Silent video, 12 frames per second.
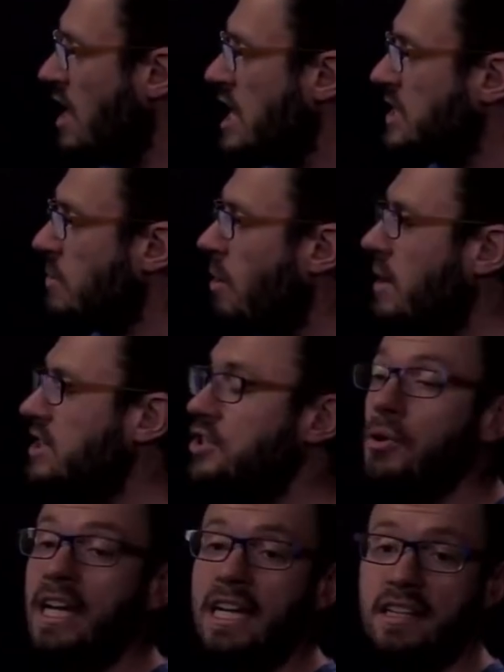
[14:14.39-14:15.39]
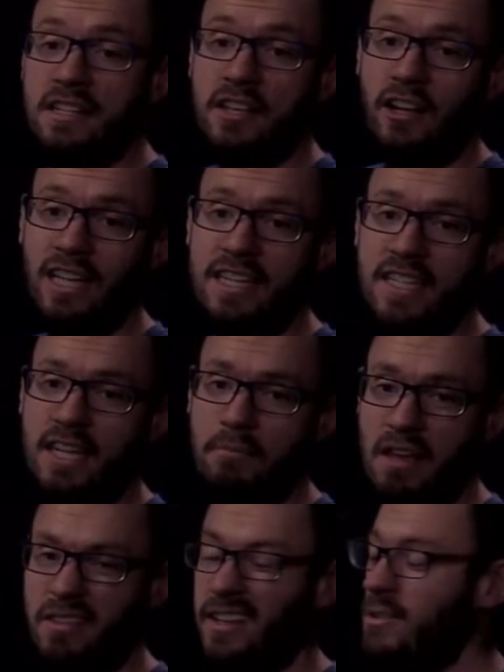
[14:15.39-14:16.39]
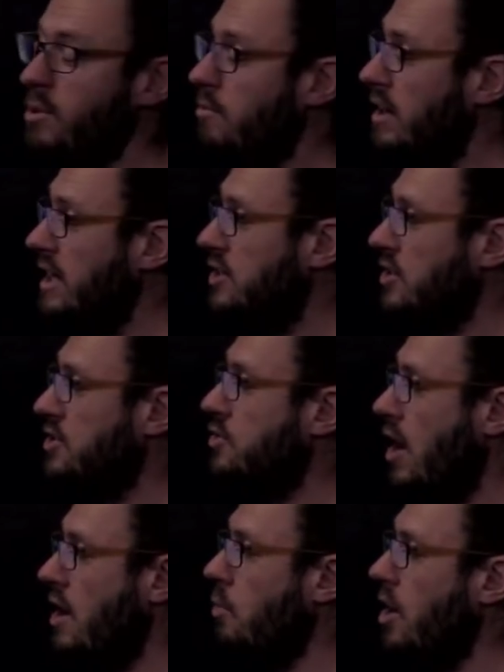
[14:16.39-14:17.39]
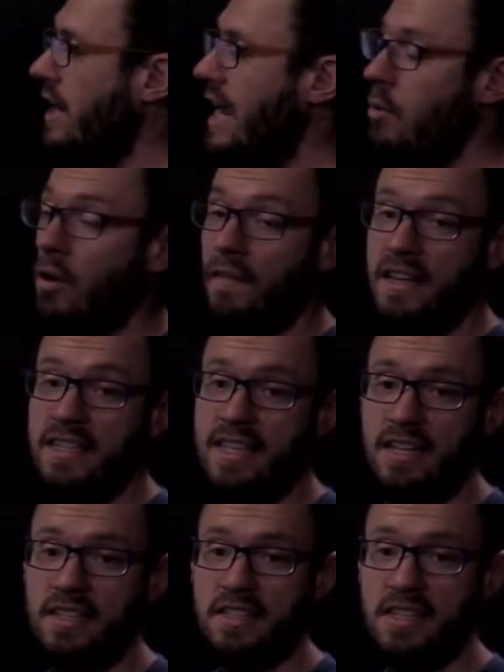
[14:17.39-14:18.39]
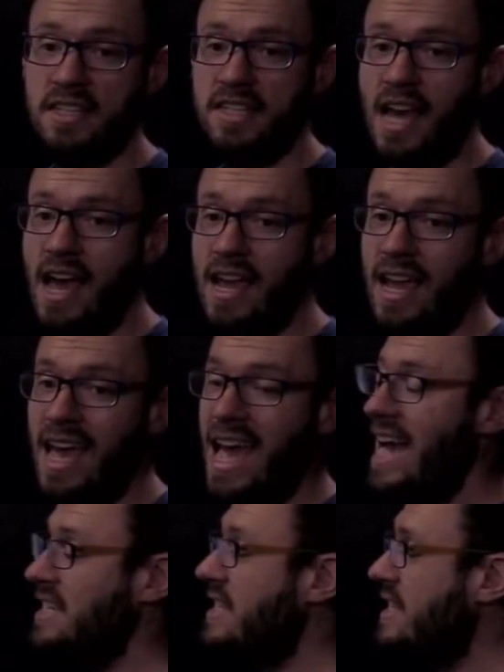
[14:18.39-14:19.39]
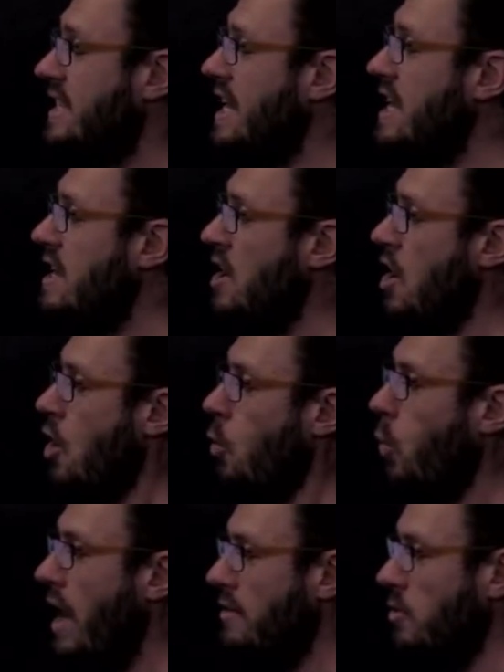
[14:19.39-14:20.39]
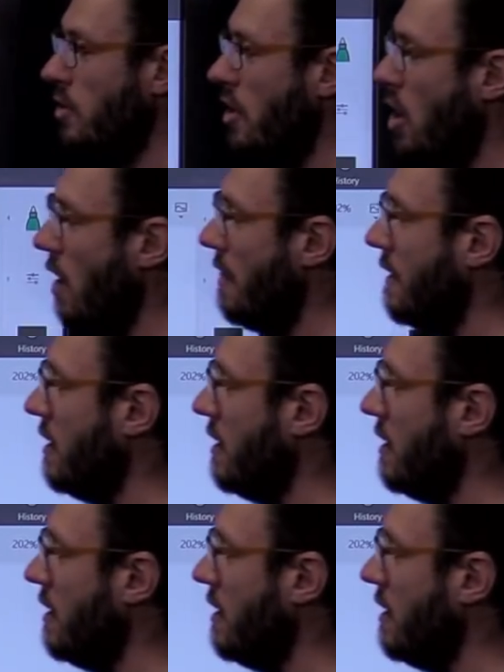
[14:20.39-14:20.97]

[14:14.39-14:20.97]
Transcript: So what we're doing in this holistic method is we're really just trying to work out what these sentences say and see whether or not